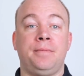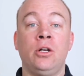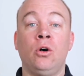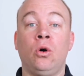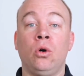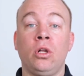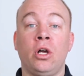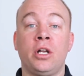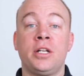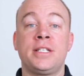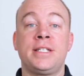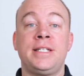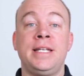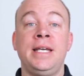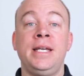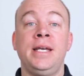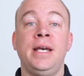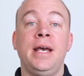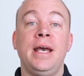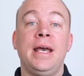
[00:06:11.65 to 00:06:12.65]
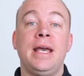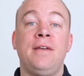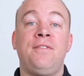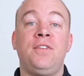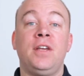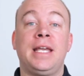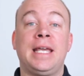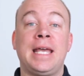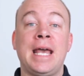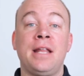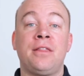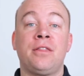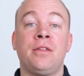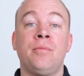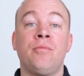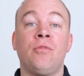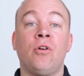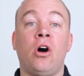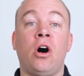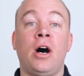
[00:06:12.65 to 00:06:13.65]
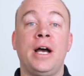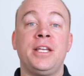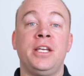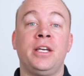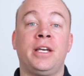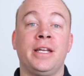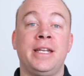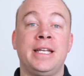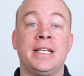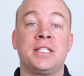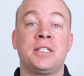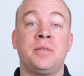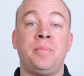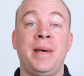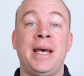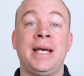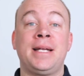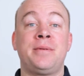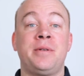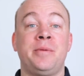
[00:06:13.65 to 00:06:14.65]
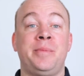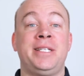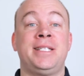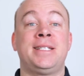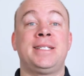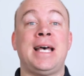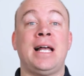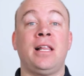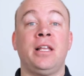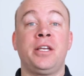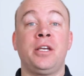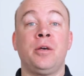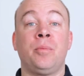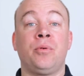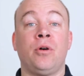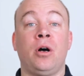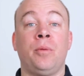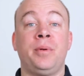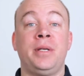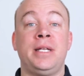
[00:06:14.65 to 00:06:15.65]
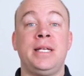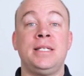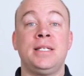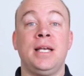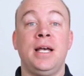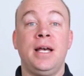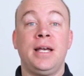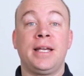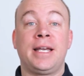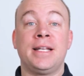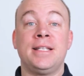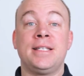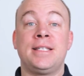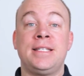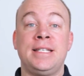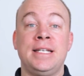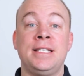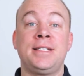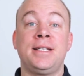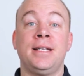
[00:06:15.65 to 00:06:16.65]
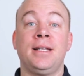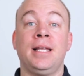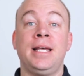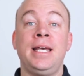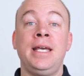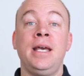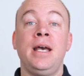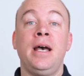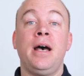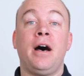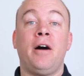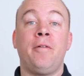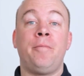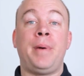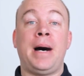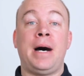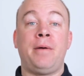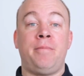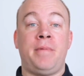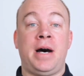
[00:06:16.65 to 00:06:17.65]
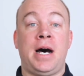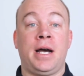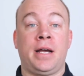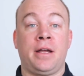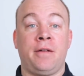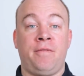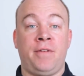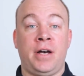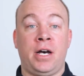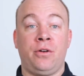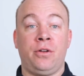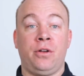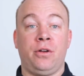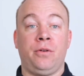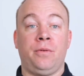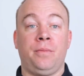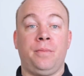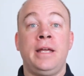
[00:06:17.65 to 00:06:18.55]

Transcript: In all honesty, if you get them right, you can expect to be selling your properties consistently above market value.